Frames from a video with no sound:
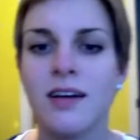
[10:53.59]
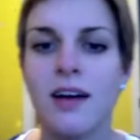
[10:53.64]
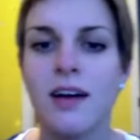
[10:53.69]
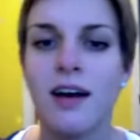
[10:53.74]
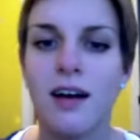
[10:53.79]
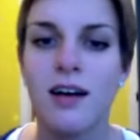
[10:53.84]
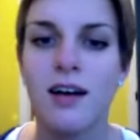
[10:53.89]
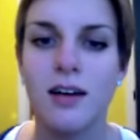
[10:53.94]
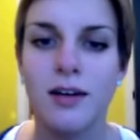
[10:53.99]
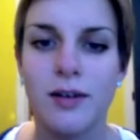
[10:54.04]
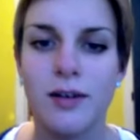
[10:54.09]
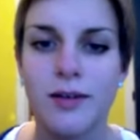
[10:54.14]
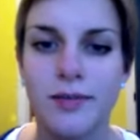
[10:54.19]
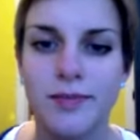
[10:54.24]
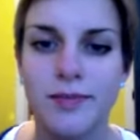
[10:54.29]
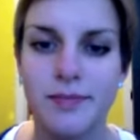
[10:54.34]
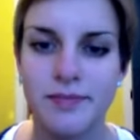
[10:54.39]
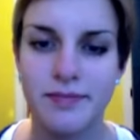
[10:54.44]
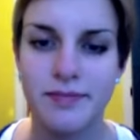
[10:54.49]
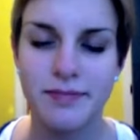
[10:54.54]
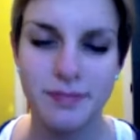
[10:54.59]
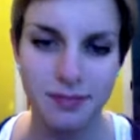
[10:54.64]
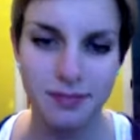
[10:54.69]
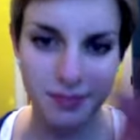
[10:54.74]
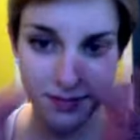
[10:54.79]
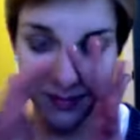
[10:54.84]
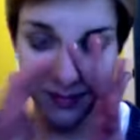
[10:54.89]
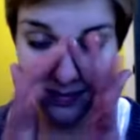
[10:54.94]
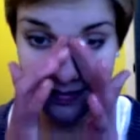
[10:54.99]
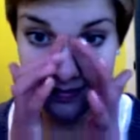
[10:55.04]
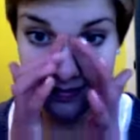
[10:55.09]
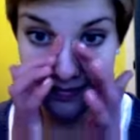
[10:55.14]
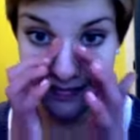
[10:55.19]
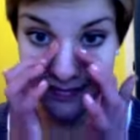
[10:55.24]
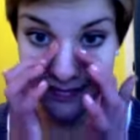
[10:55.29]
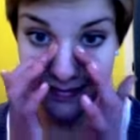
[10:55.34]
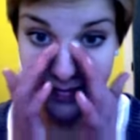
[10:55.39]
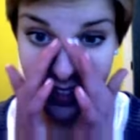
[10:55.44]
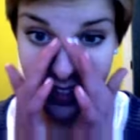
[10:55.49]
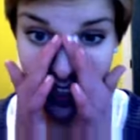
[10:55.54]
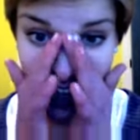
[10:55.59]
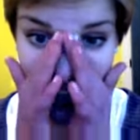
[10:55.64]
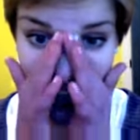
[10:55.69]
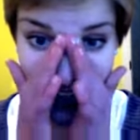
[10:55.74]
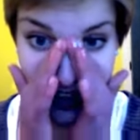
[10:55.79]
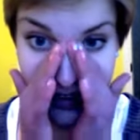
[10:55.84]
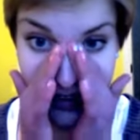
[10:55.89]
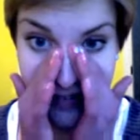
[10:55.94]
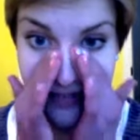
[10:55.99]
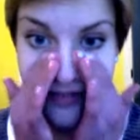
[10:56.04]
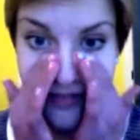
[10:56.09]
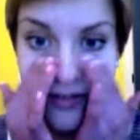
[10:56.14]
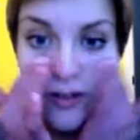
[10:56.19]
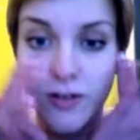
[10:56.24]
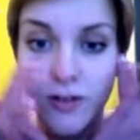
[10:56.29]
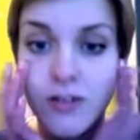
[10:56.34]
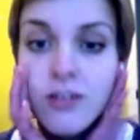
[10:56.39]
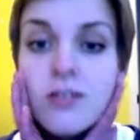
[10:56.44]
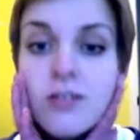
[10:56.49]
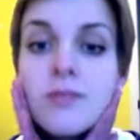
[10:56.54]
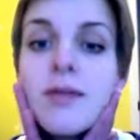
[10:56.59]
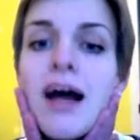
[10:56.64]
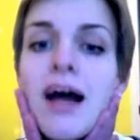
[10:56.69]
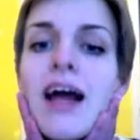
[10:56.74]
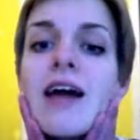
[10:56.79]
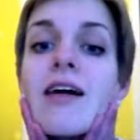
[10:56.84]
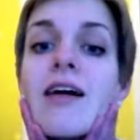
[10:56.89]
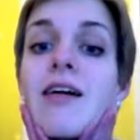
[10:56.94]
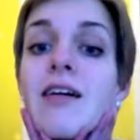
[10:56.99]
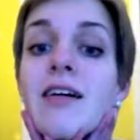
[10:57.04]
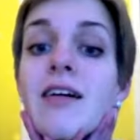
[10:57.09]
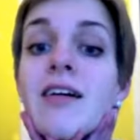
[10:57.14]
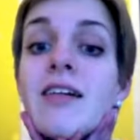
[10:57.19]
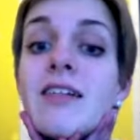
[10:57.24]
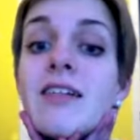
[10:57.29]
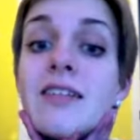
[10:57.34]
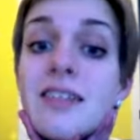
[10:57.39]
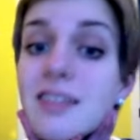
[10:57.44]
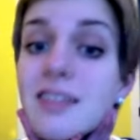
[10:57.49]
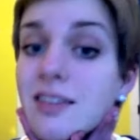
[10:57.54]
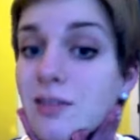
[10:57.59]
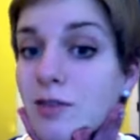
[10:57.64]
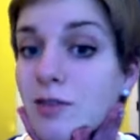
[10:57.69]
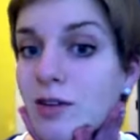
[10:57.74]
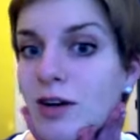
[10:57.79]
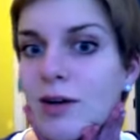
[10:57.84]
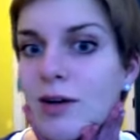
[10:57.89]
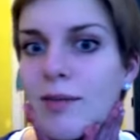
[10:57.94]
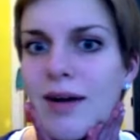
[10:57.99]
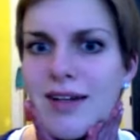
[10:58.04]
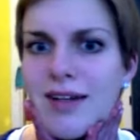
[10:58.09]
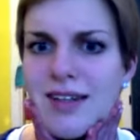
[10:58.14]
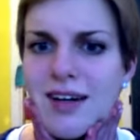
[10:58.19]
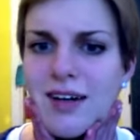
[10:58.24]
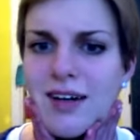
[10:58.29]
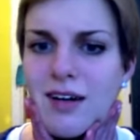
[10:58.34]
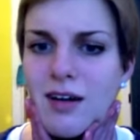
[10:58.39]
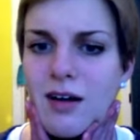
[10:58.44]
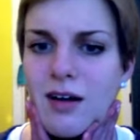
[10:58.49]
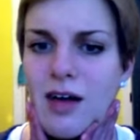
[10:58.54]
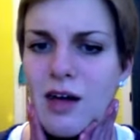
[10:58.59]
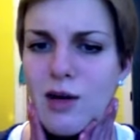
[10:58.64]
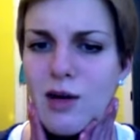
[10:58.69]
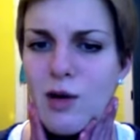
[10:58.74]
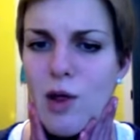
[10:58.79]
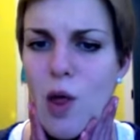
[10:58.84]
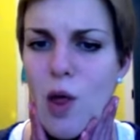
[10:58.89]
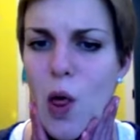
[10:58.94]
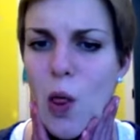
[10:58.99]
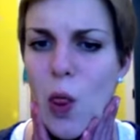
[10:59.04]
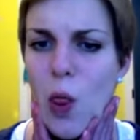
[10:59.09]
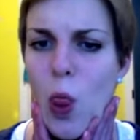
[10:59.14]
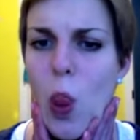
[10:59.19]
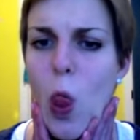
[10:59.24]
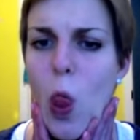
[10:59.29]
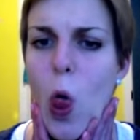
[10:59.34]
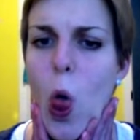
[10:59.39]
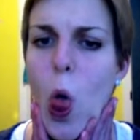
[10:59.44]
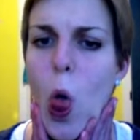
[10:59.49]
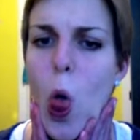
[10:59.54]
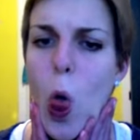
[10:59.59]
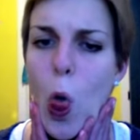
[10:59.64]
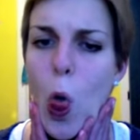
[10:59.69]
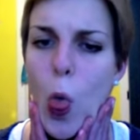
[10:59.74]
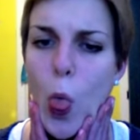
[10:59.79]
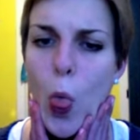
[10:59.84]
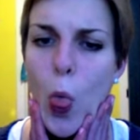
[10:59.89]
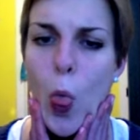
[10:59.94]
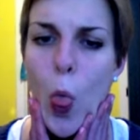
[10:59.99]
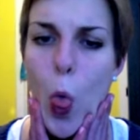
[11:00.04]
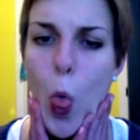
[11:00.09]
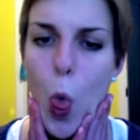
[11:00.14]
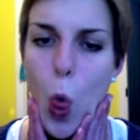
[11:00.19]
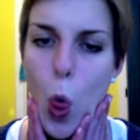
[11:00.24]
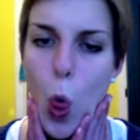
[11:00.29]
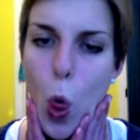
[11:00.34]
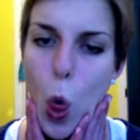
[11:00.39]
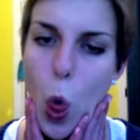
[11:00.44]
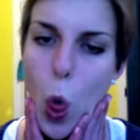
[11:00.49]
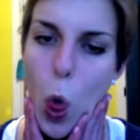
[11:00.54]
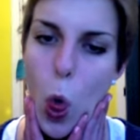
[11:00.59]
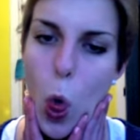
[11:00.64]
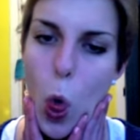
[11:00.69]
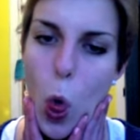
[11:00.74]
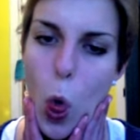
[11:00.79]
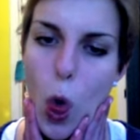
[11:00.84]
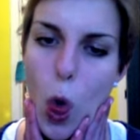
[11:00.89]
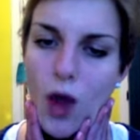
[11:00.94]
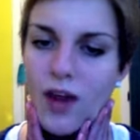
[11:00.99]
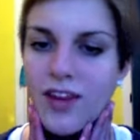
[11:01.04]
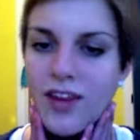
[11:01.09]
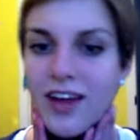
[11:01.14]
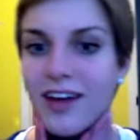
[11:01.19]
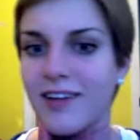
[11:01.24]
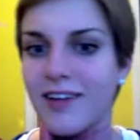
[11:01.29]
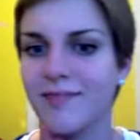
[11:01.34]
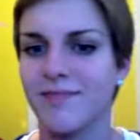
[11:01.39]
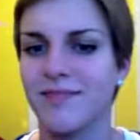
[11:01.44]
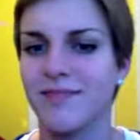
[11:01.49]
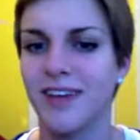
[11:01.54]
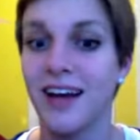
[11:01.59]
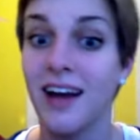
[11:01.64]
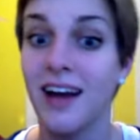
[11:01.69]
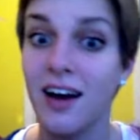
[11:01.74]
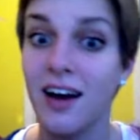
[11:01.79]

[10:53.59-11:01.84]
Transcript: um, I can't roll my R's or my tongue can do the uh, uh, thing. Like,